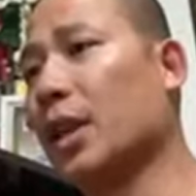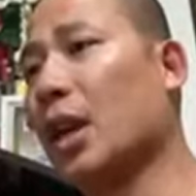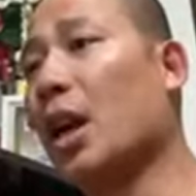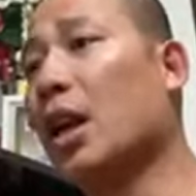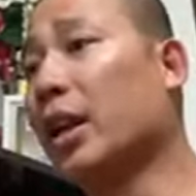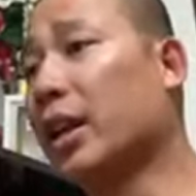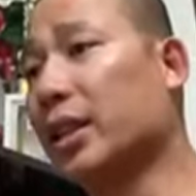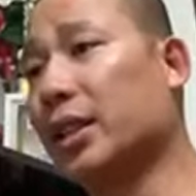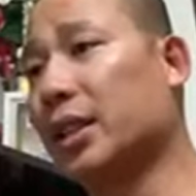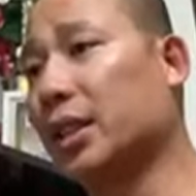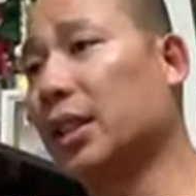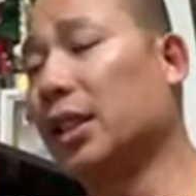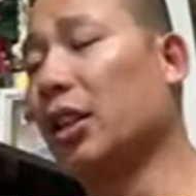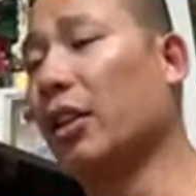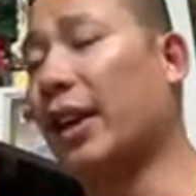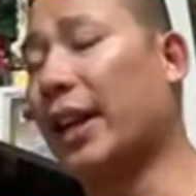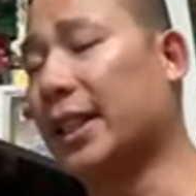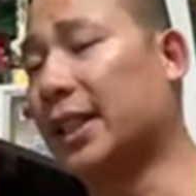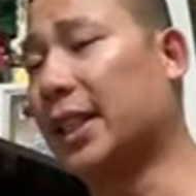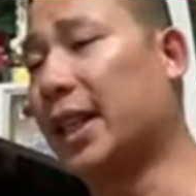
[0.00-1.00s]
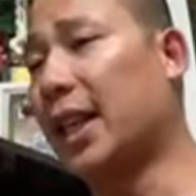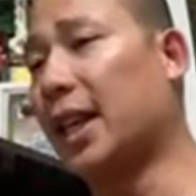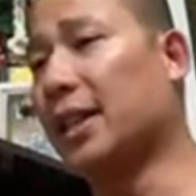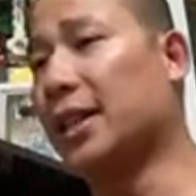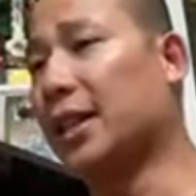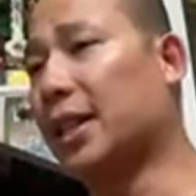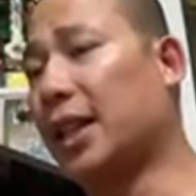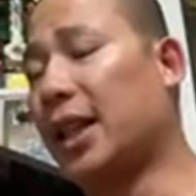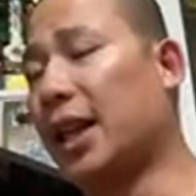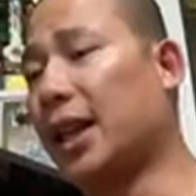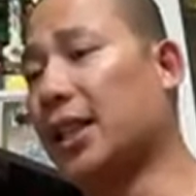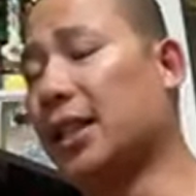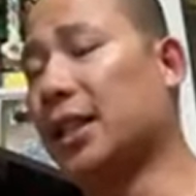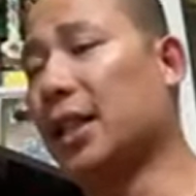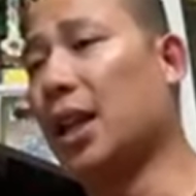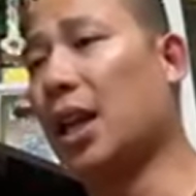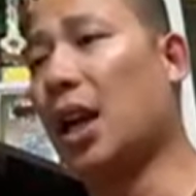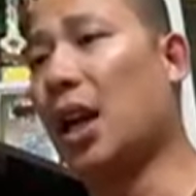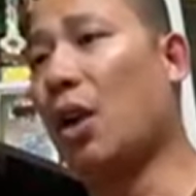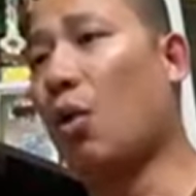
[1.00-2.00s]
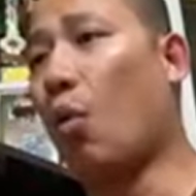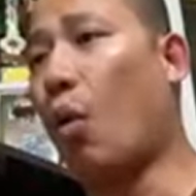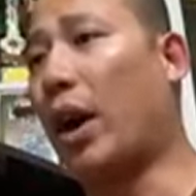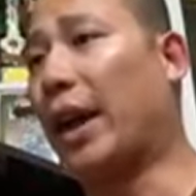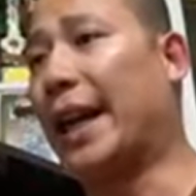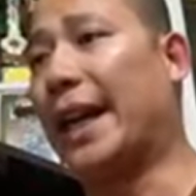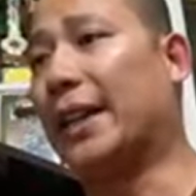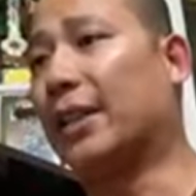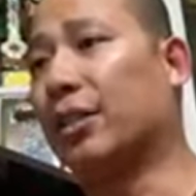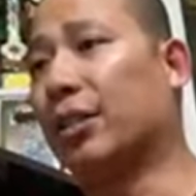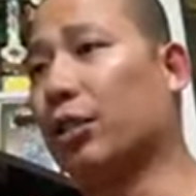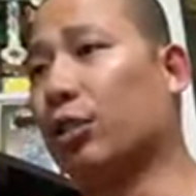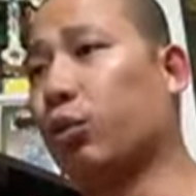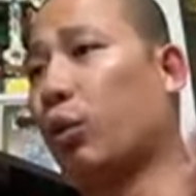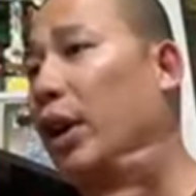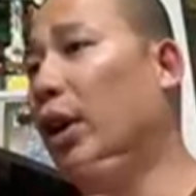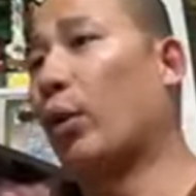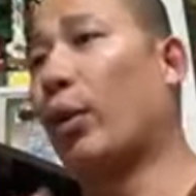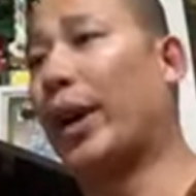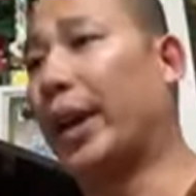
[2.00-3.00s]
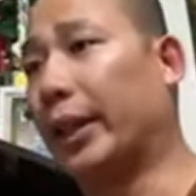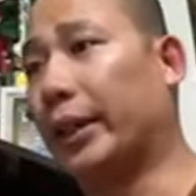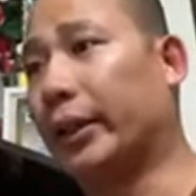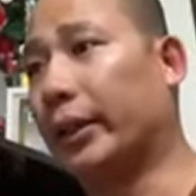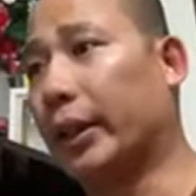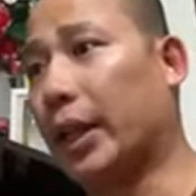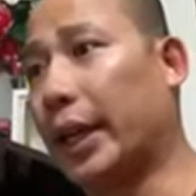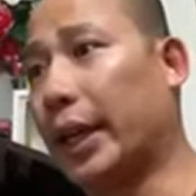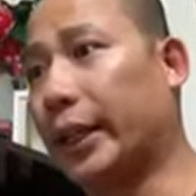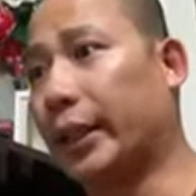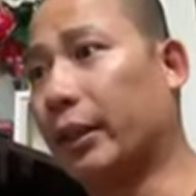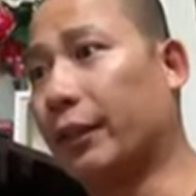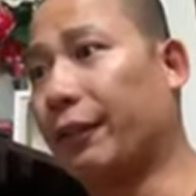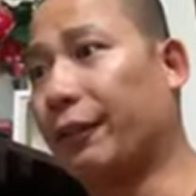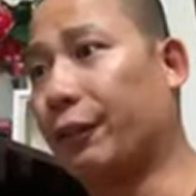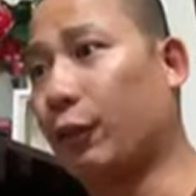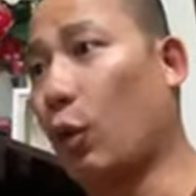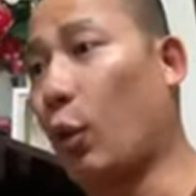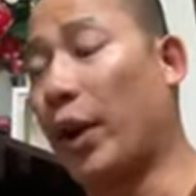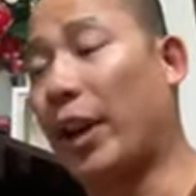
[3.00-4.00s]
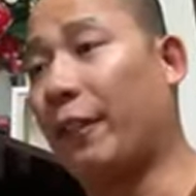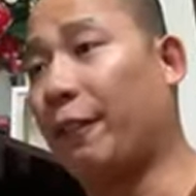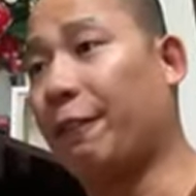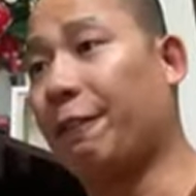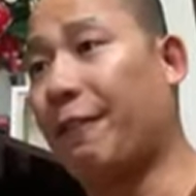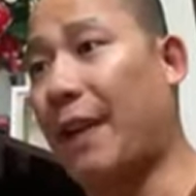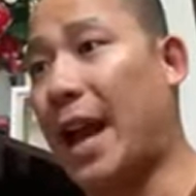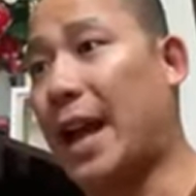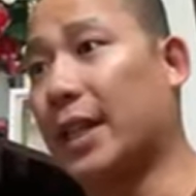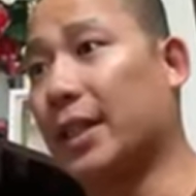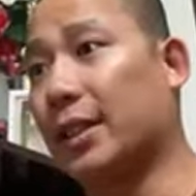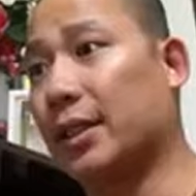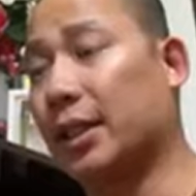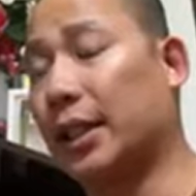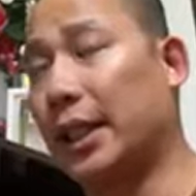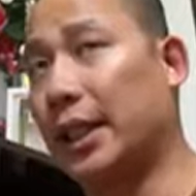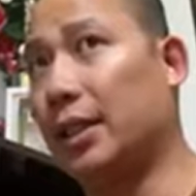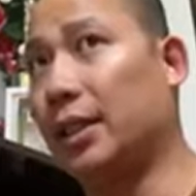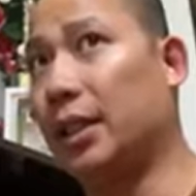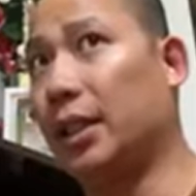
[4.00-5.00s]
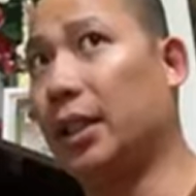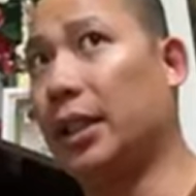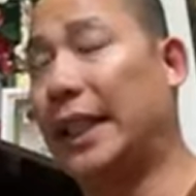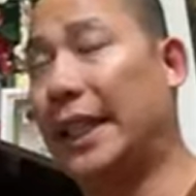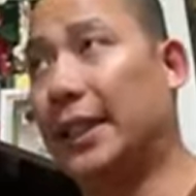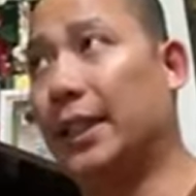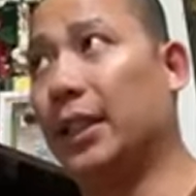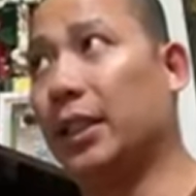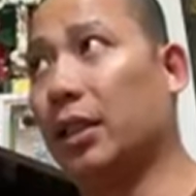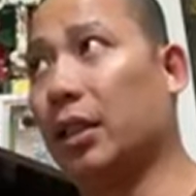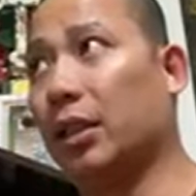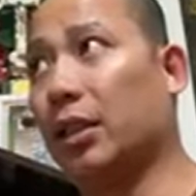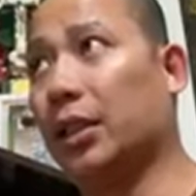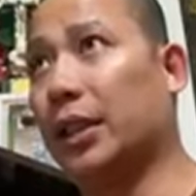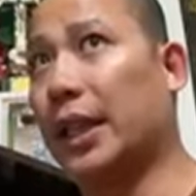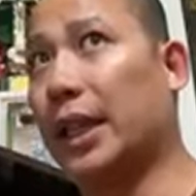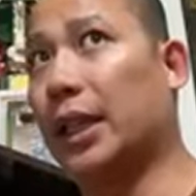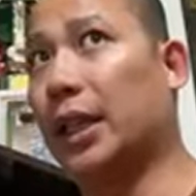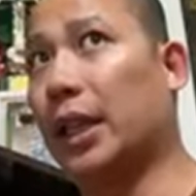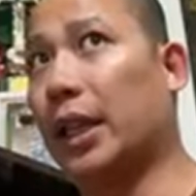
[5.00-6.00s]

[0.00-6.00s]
Because, you know, as kids want answers right away. Like, quick, fast, easy to understand.